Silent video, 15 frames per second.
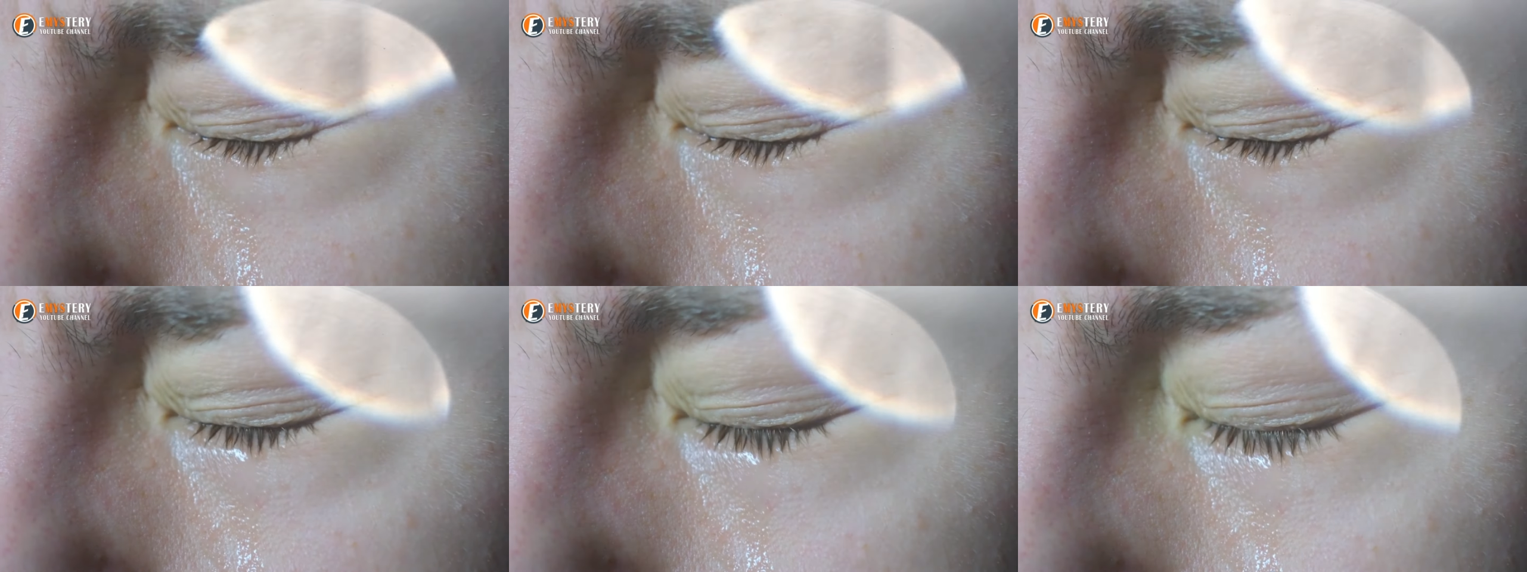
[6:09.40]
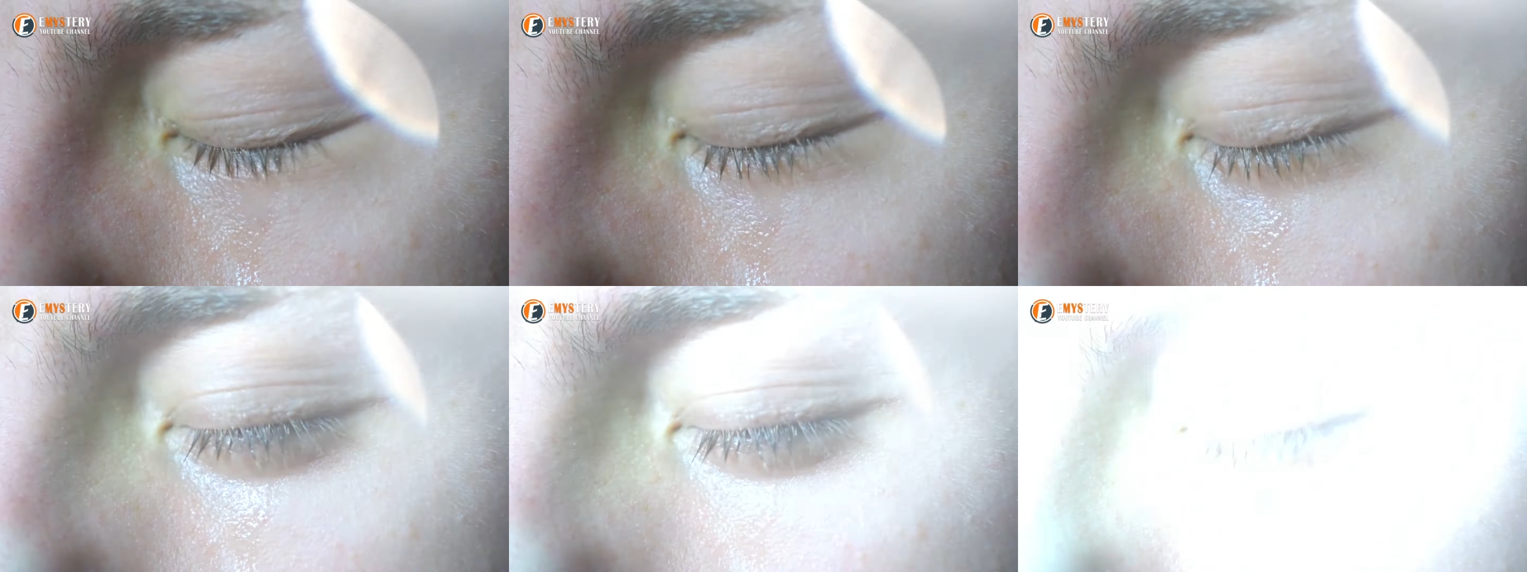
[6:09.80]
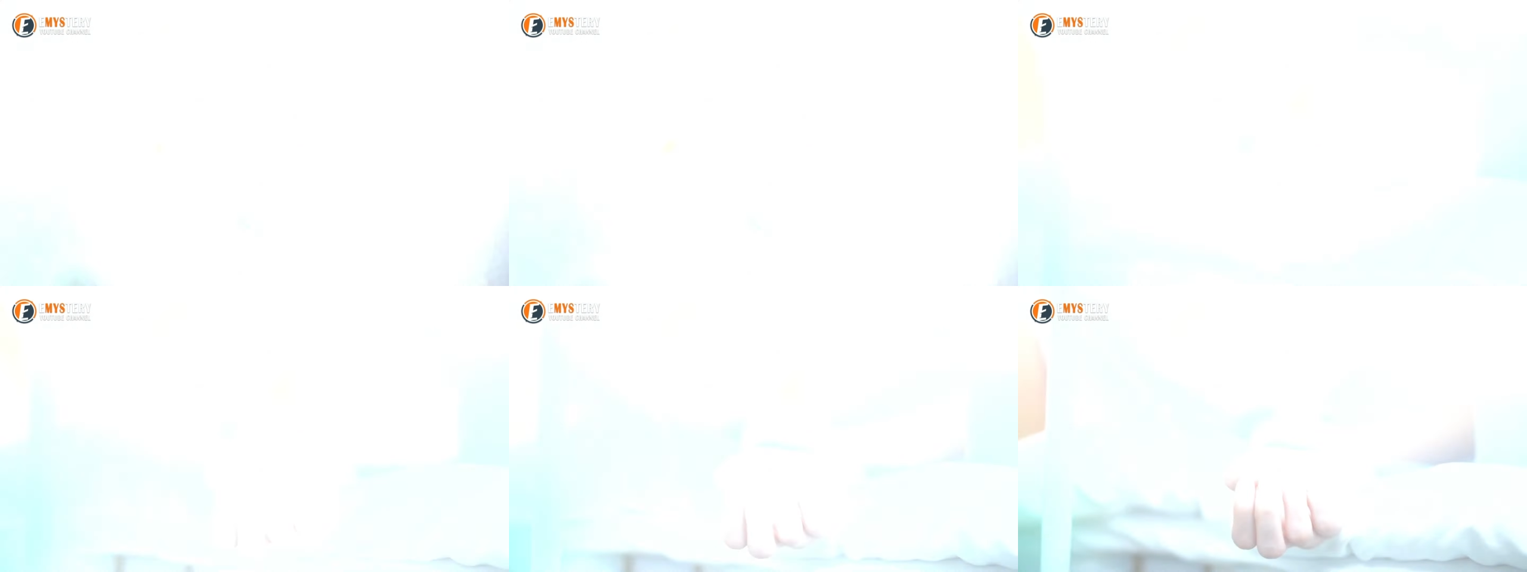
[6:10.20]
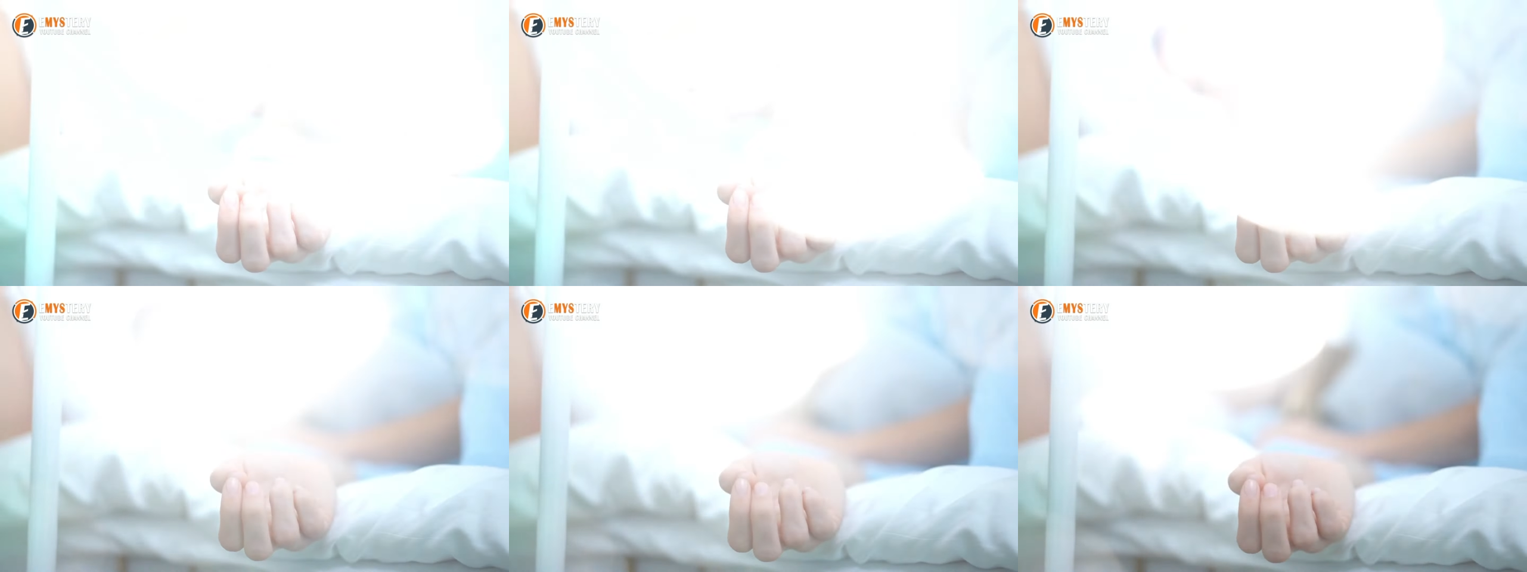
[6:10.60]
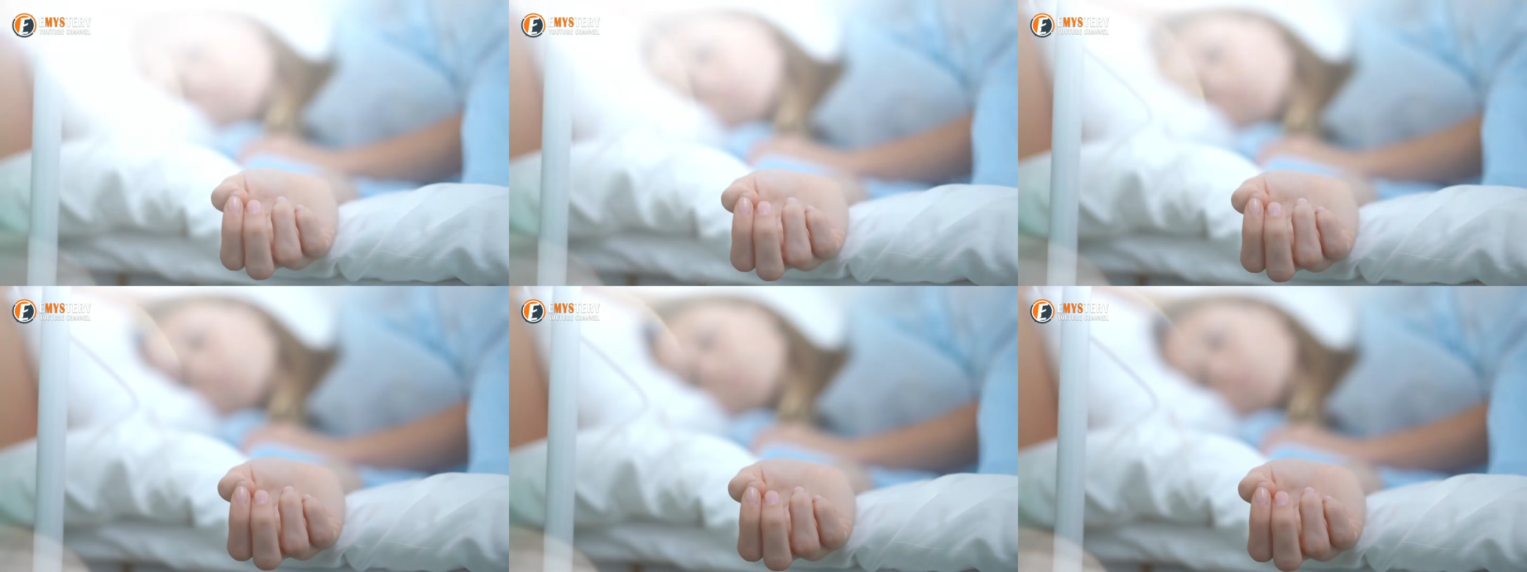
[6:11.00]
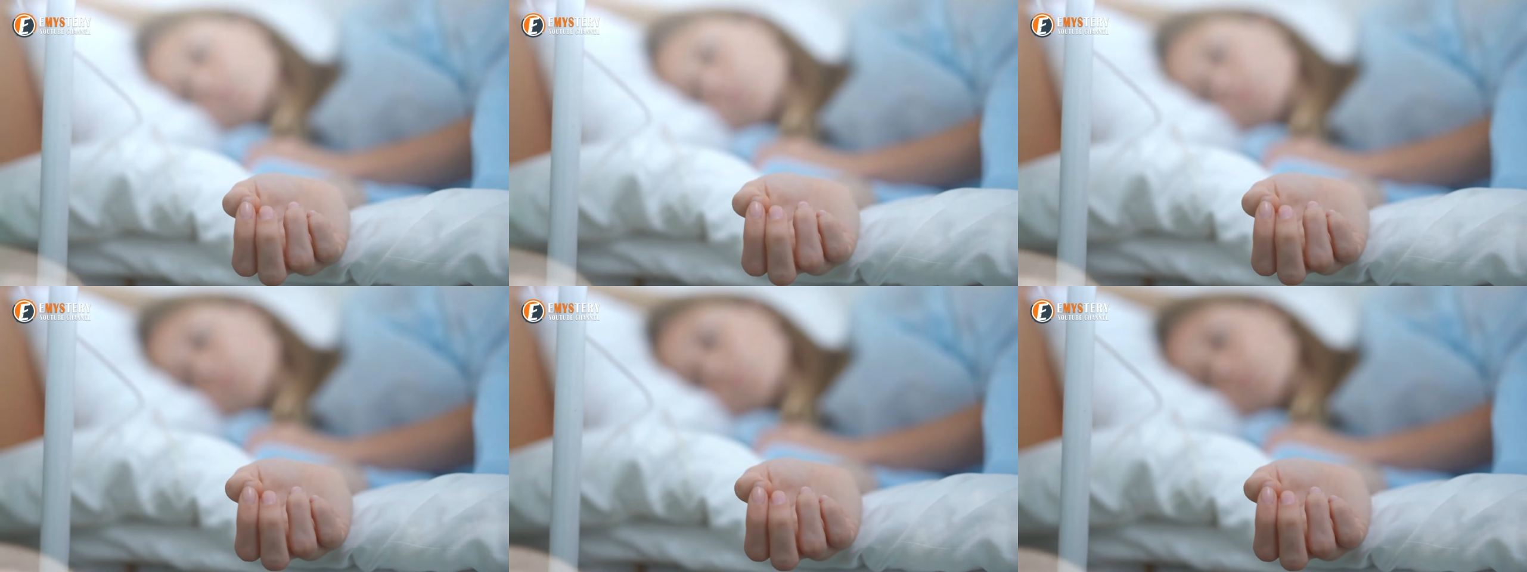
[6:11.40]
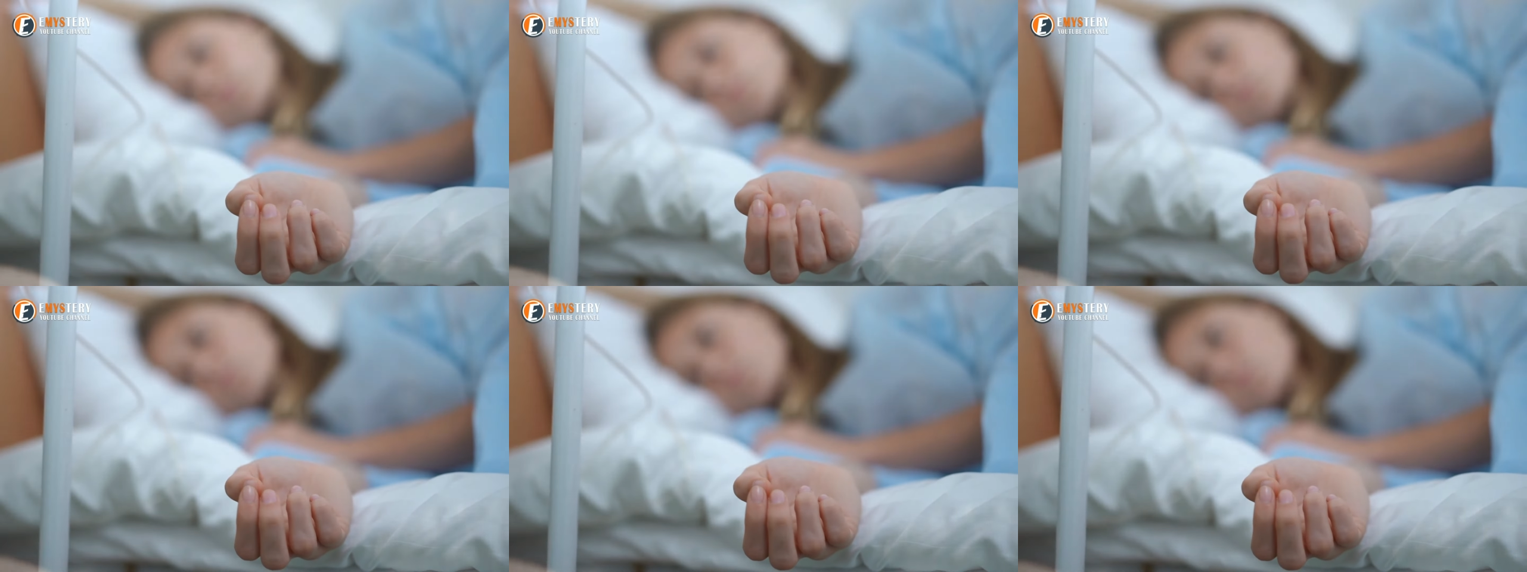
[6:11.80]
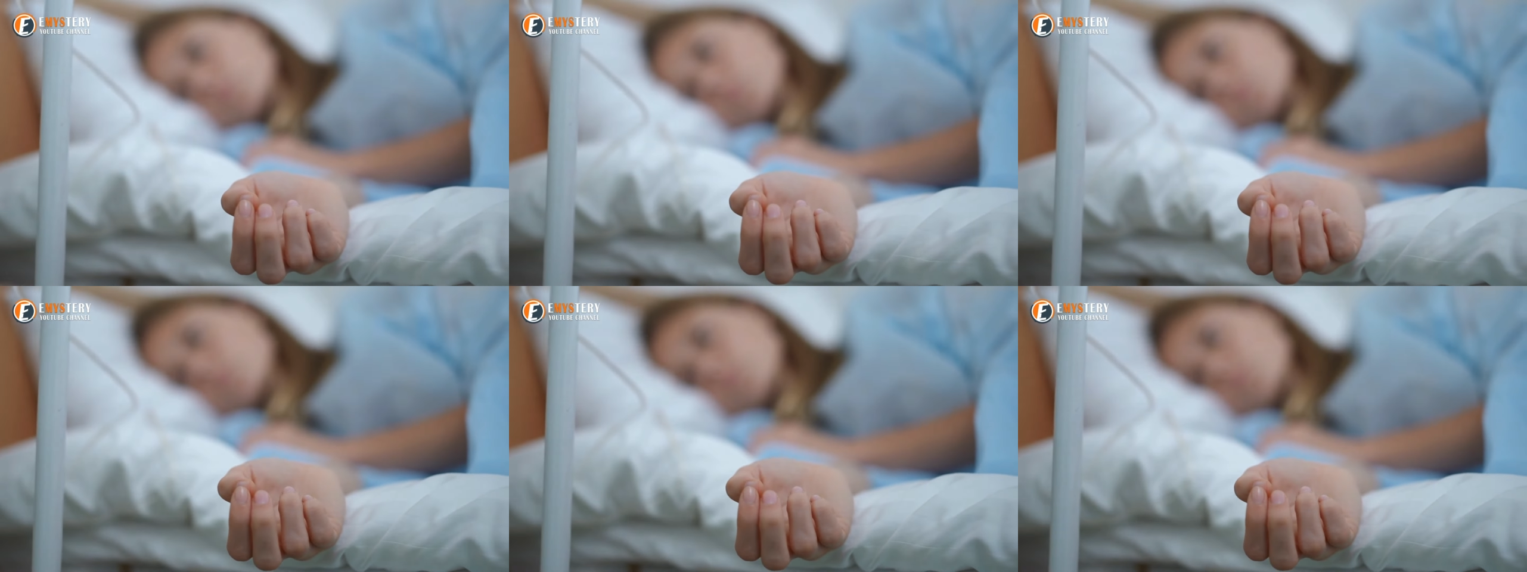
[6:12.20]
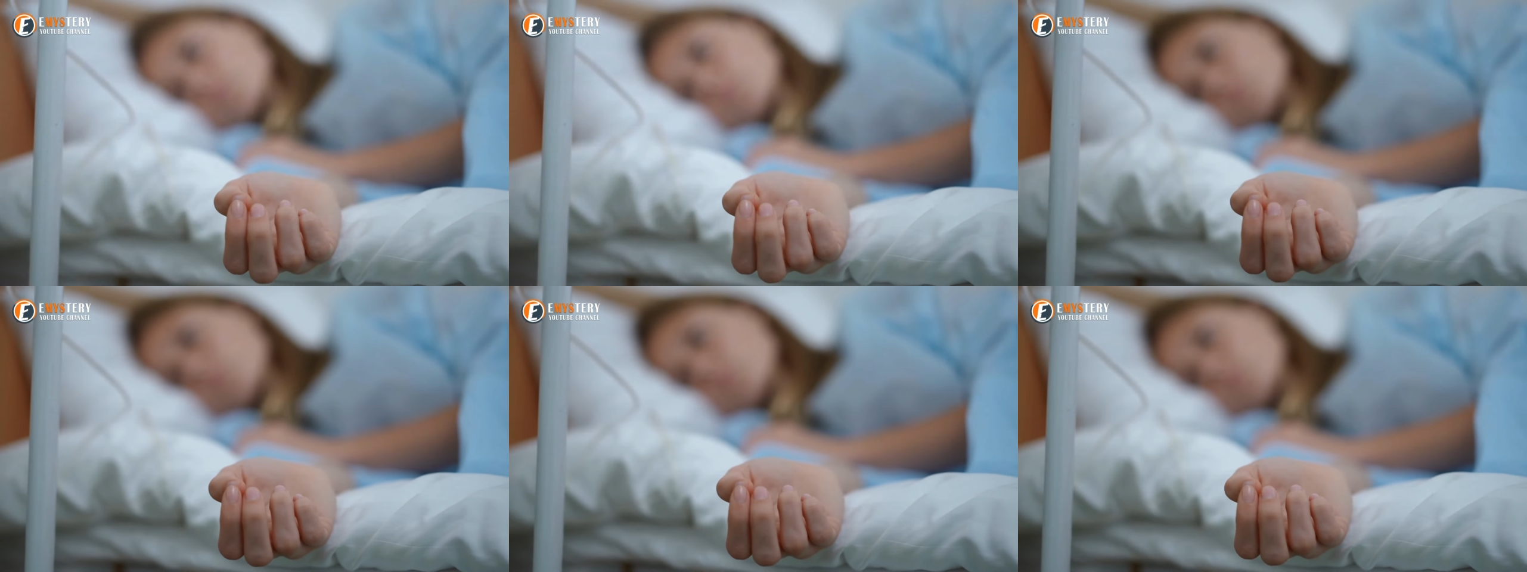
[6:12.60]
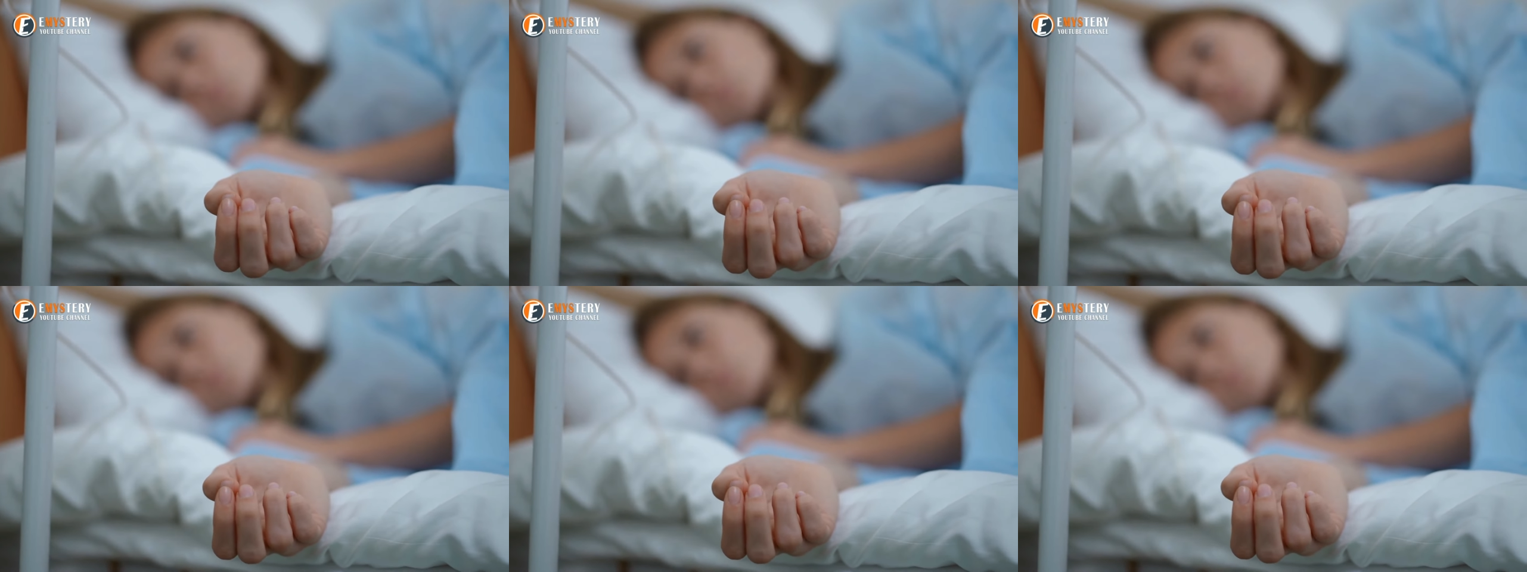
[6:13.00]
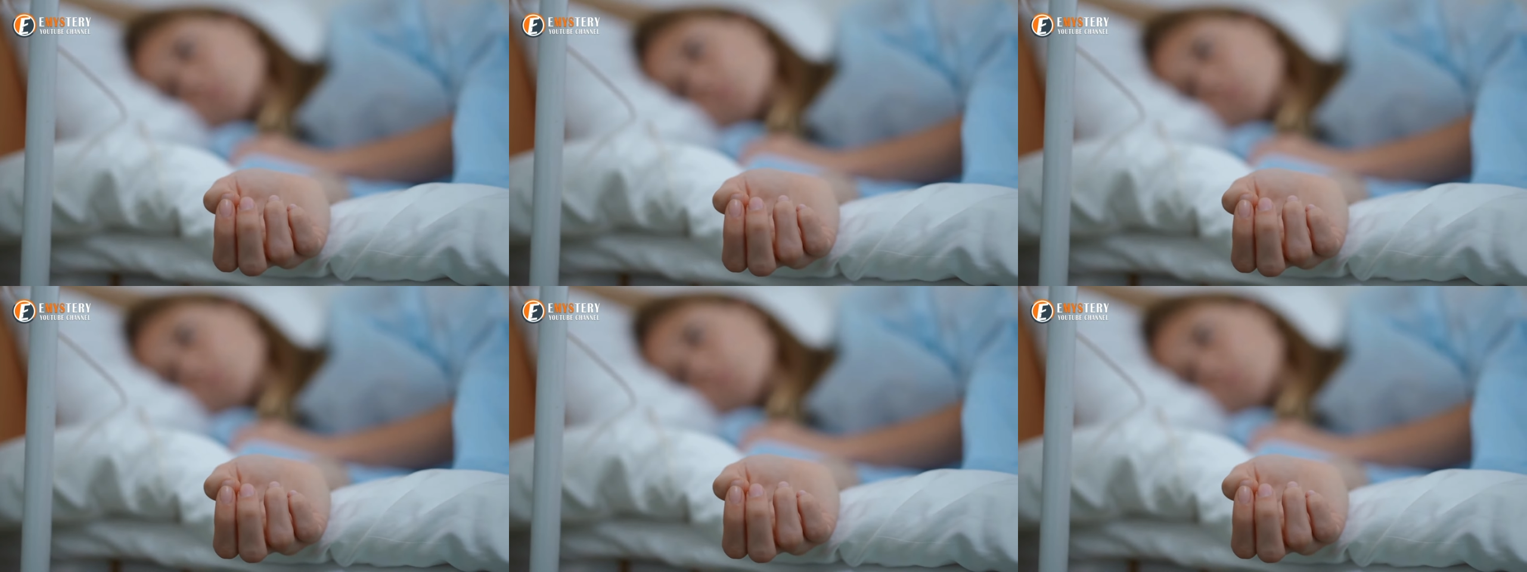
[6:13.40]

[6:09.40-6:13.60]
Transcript: (no speaker visible)